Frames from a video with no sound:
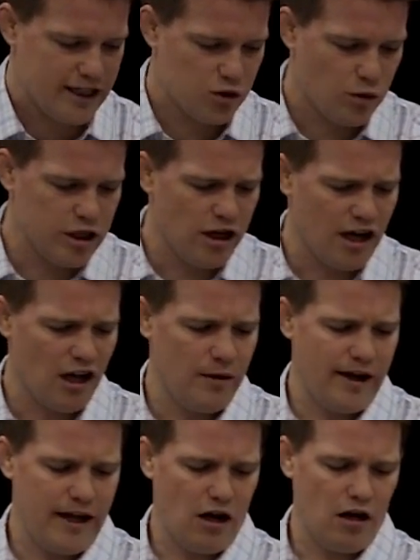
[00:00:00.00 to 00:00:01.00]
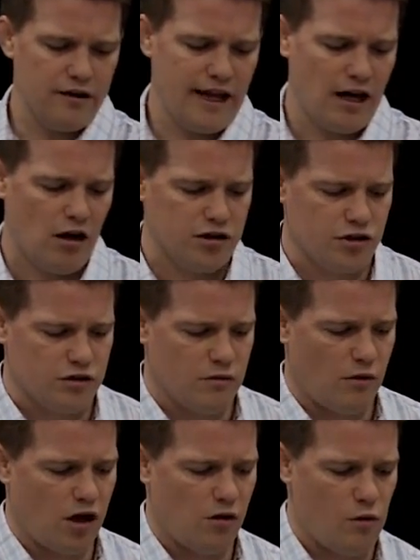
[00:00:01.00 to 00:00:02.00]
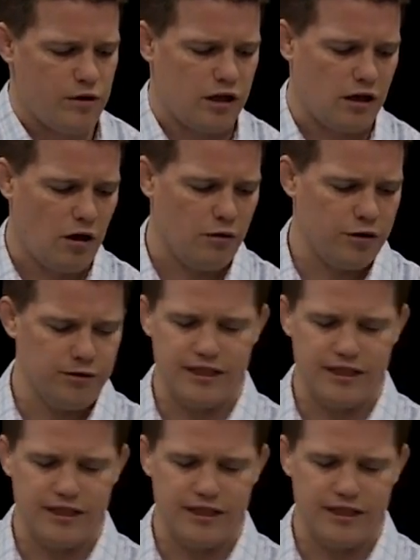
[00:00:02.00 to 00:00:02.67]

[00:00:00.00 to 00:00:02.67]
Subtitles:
All right, so we're going to talk a lot about that also tomorrow when we go